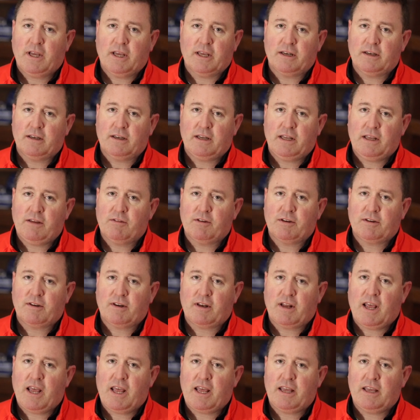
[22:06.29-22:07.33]
and even
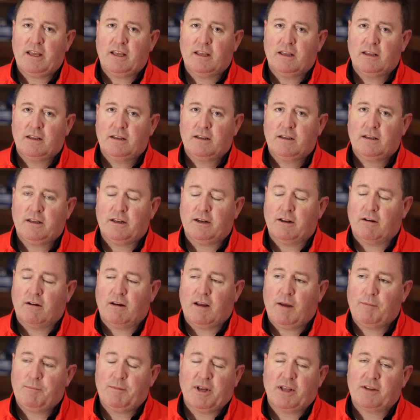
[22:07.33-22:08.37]
today, you know,
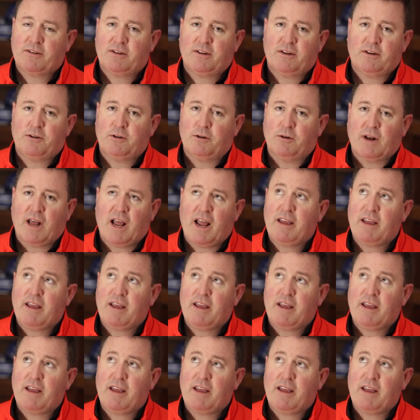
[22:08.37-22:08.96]
I'm destitute.